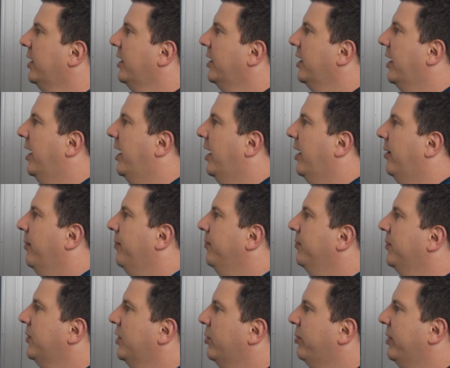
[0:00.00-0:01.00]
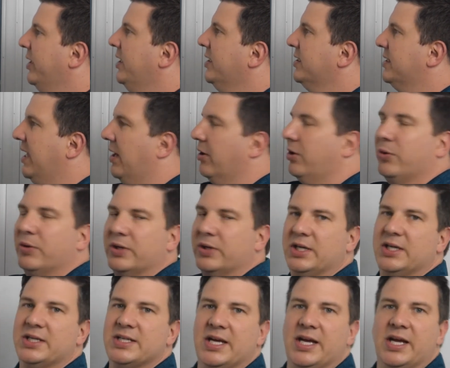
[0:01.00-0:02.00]
that your B is now going
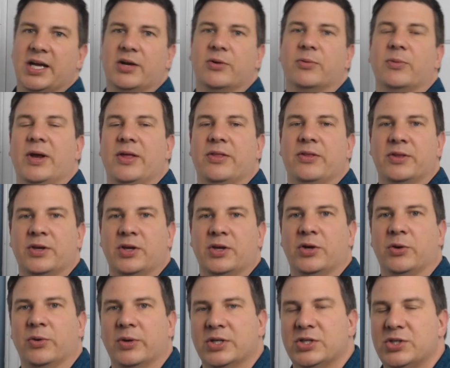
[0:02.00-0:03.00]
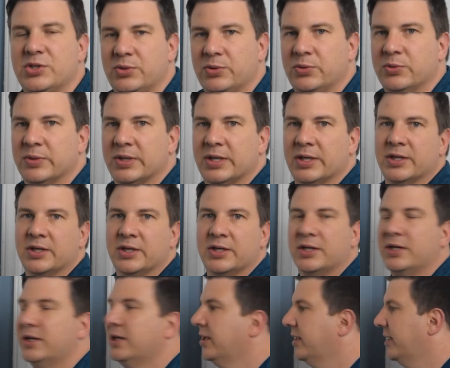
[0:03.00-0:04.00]
to tank rather than going to
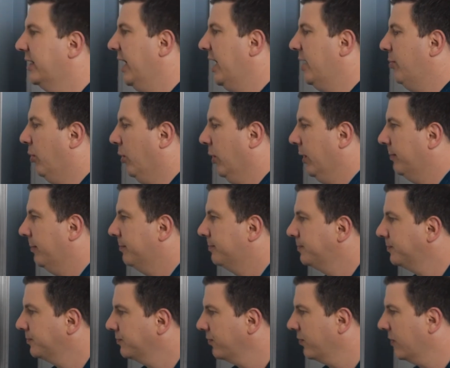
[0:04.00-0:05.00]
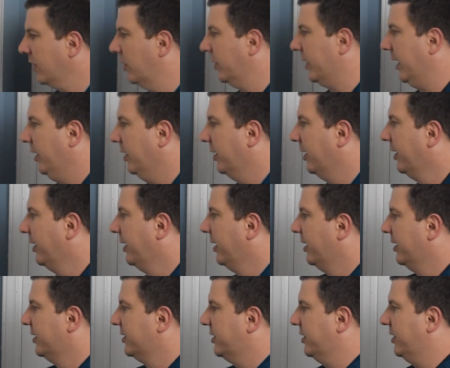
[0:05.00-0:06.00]
the A port. Okay.
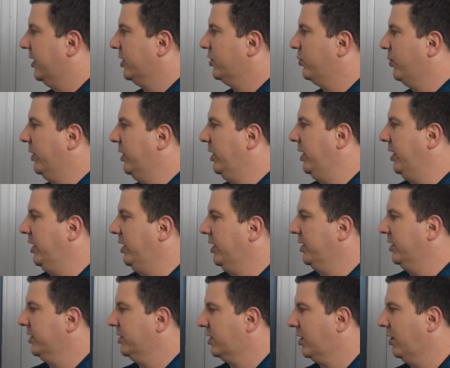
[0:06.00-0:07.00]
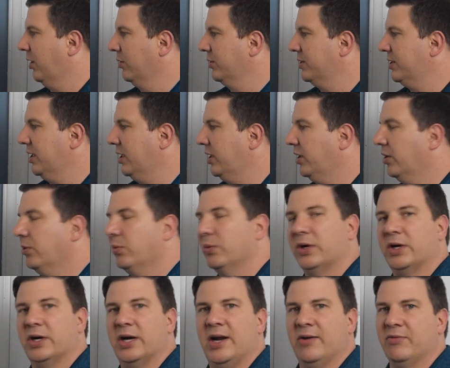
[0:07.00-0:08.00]
So the next one is closed center,
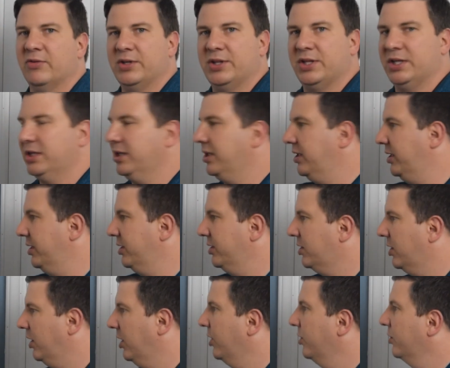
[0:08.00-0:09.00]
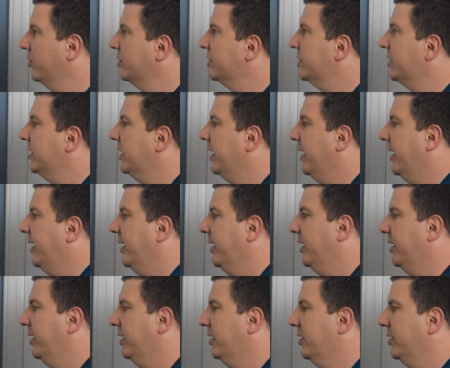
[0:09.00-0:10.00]
where everything is closed
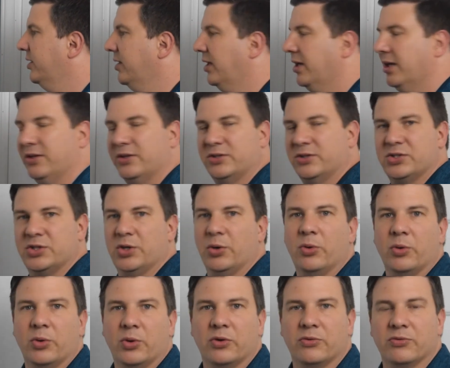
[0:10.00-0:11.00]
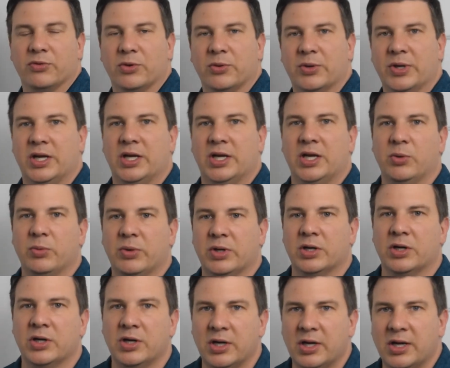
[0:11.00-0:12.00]
and there's no oil flowing
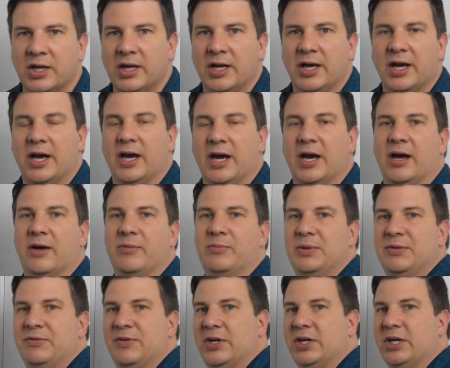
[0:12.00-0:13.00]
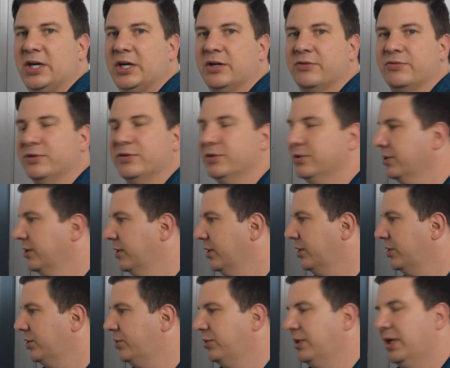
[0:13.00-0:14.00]
anywhere. Be very careful.
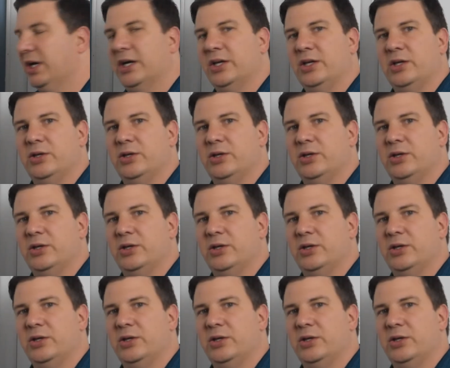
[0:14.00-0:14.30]
Do not